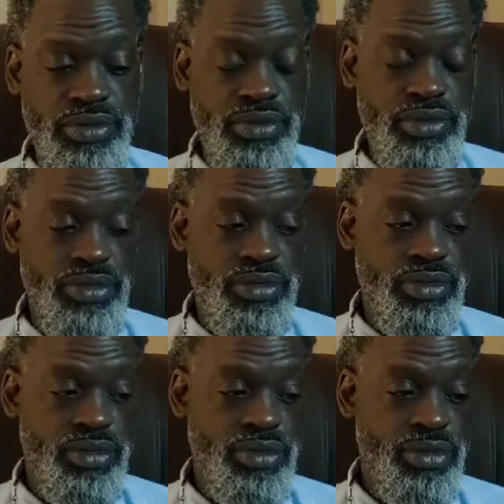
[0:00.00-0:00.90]
are
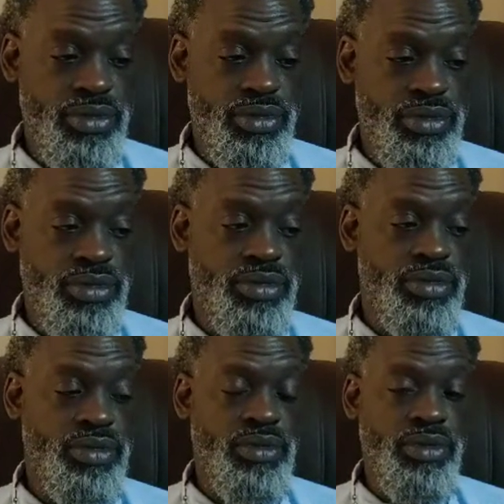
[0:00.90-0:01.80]
addicted in our
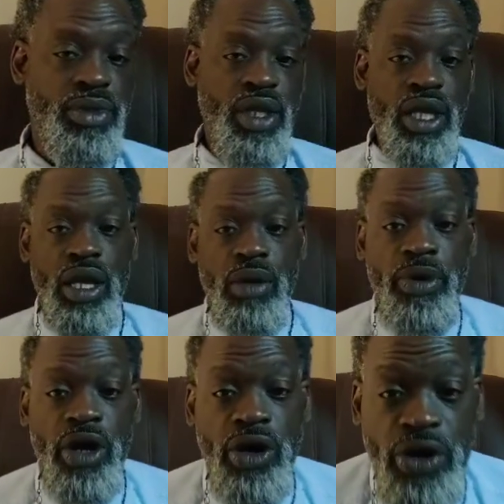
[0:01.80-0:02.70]
communities. To
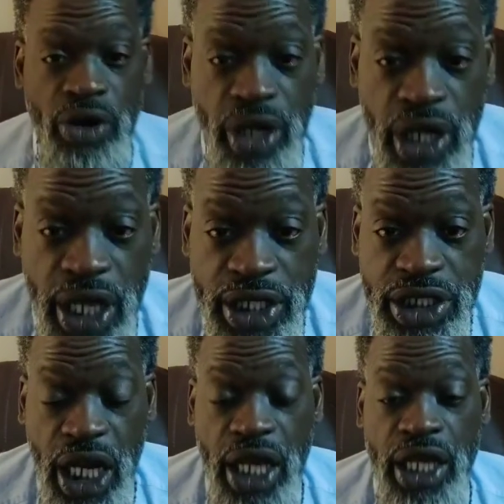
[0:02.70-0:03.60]
believe that
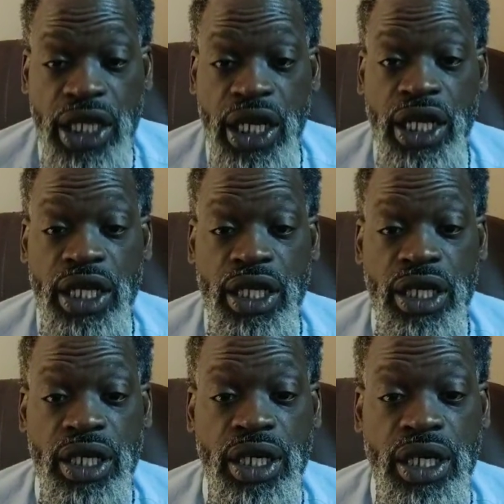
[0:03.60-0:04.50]
our people are
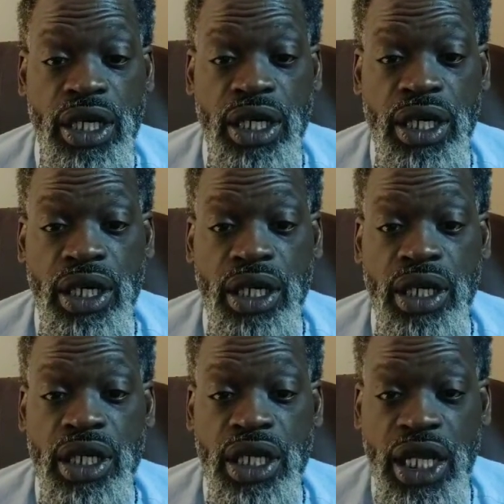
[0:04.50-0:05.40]
not addicted
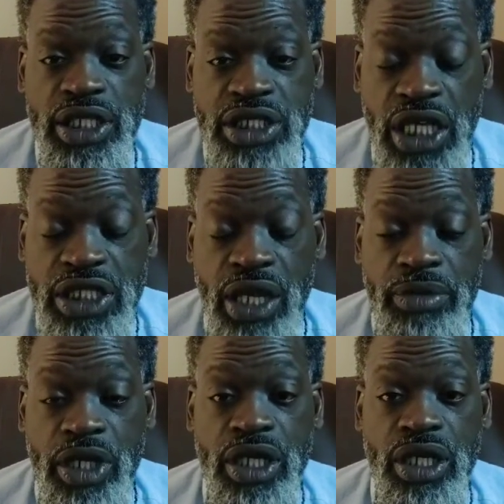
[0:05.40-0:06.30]
to heroin
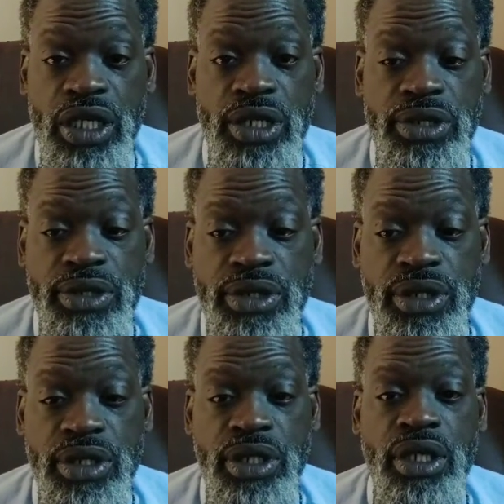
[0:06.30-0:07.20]
is a
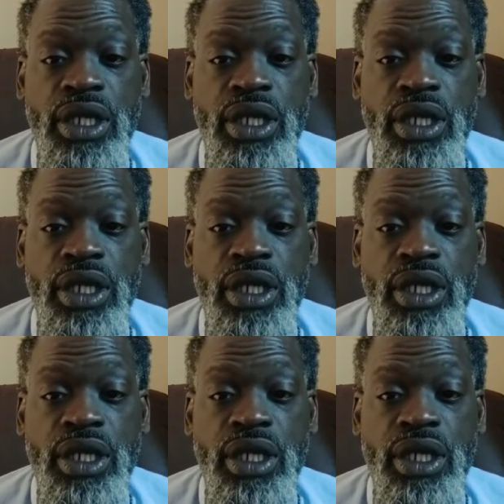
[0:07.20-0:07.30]
false.